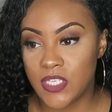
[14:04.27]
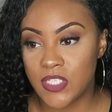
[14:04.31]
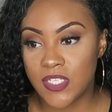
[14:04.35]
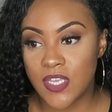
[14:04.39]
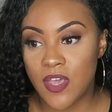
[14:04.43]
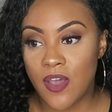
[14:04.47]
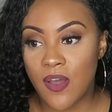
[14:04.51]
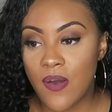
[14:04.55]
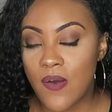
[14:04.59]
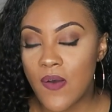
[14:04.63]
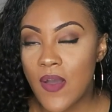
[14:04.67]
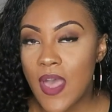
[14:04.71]

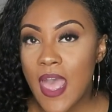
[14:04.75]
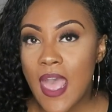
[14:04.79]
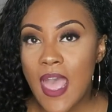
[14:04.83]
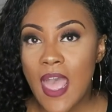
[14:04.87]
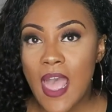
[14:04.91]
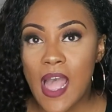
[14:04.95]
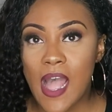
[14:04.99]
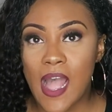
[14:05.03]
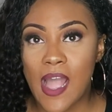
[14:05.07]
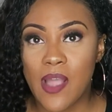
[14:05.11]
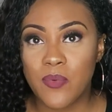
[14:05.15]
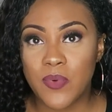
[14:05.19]
So
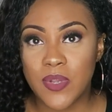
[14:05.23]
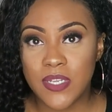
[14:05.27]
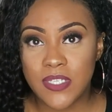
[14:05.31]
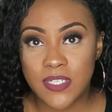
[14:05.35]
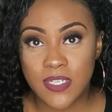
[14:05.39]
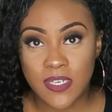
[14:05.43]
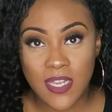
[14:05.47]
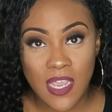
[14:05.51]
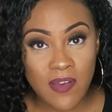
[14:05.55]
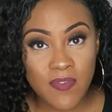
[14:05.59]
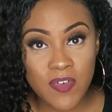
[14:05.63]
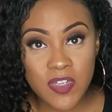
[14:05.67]
I went
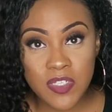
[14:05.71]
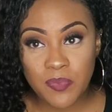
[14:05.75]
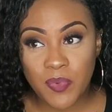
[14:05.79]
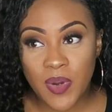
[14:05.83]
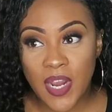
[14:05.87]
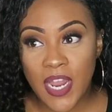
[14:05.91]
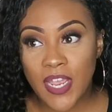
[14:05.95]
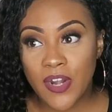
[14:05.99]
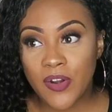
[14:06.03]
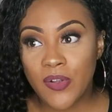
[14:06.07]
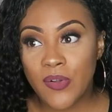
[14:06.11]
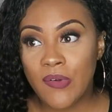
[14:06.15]
to David's
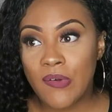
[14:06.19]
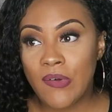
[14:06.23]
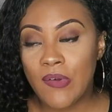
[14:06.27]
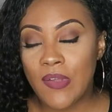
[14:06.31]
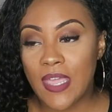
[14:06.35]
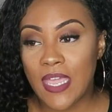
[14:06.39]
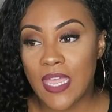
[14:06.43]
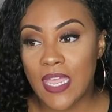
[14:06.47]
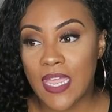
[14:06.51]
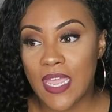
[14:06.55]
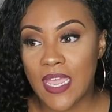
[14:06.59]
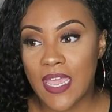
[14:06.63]
Bridal
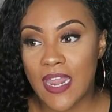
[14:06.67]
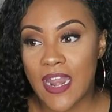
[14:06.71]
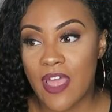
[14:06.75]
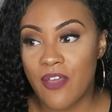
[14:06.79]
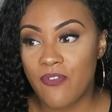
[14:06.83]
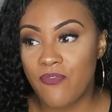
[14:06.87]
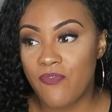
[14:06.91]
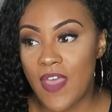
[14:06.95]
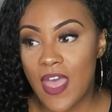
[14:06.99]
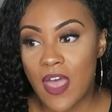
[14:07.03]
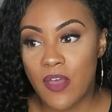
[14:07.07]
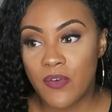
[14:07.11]
and
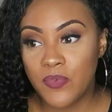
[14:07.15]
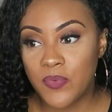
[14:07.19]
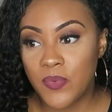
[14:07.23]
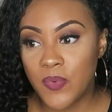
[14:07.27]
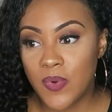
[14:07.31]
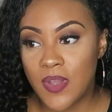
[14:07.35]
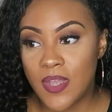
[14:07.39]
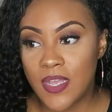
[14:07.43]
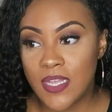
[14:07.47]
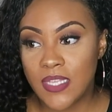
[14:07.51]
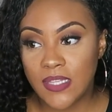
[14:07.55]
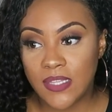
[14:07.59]
I found
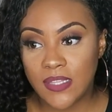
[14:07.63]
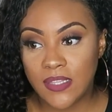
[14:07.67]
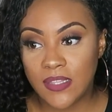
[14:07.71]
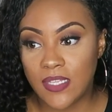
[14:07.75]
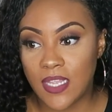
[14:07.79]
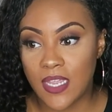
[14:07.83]
one.